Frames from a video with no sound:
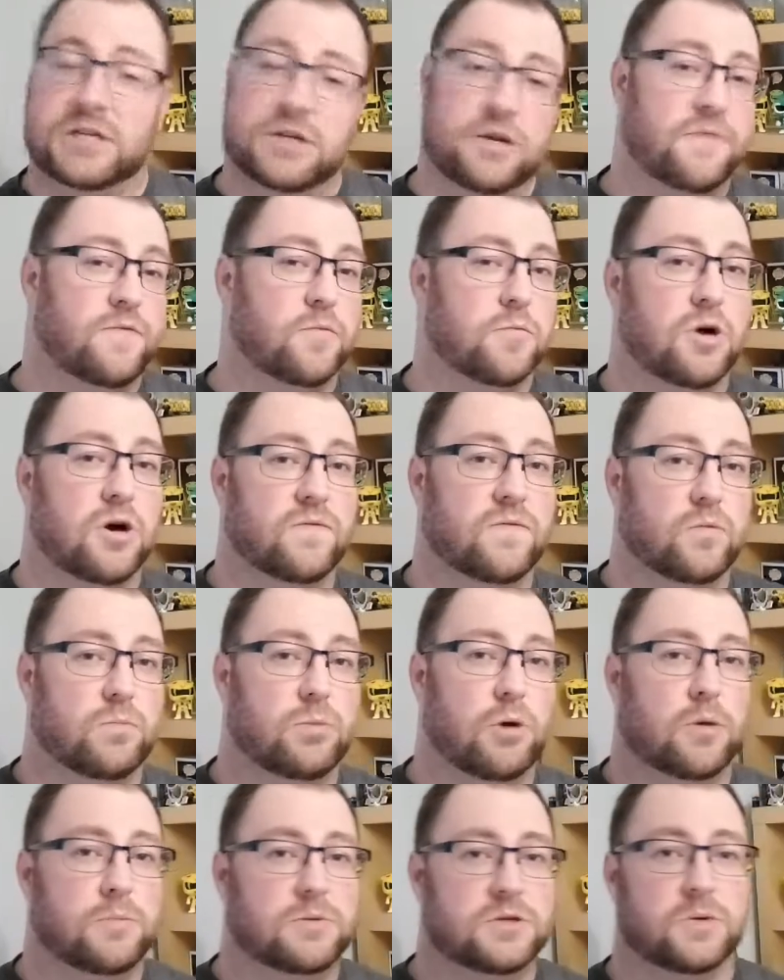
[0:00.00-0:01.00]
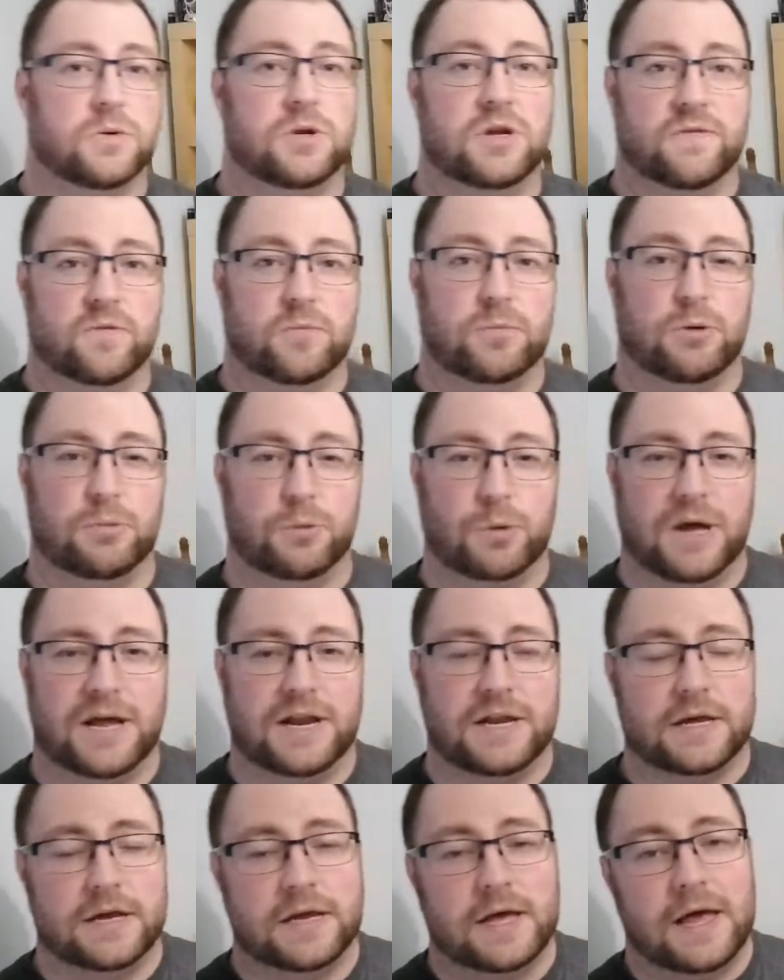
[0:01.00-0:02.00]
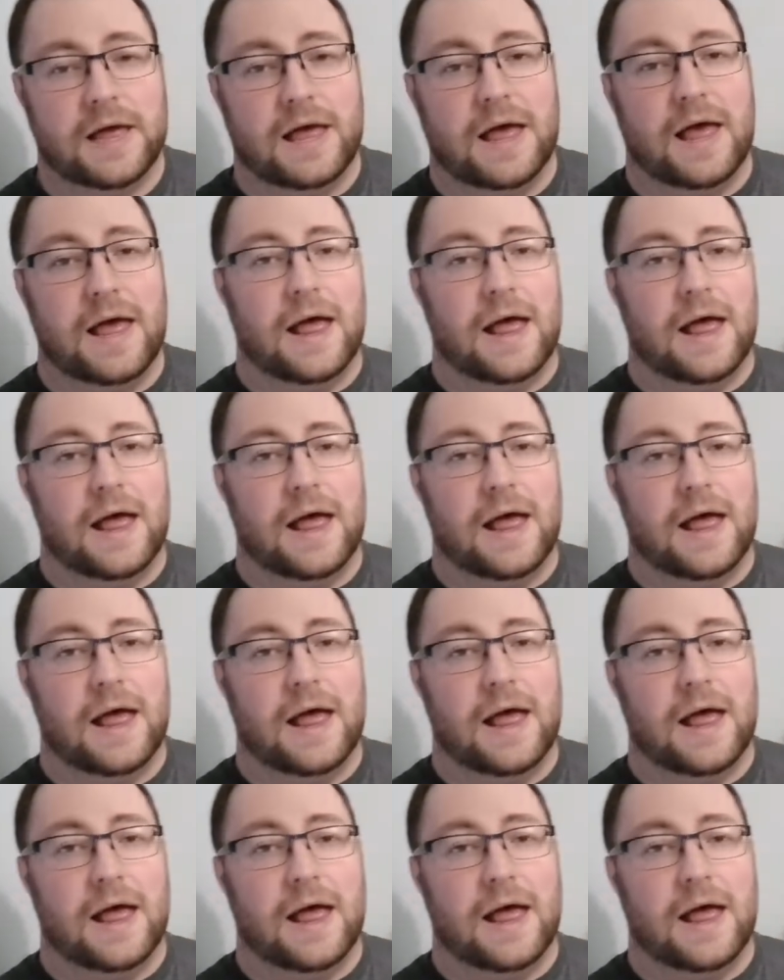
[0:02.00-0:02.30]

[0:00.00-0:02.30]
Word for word: but it's another Marvel pop, so another bobblehead.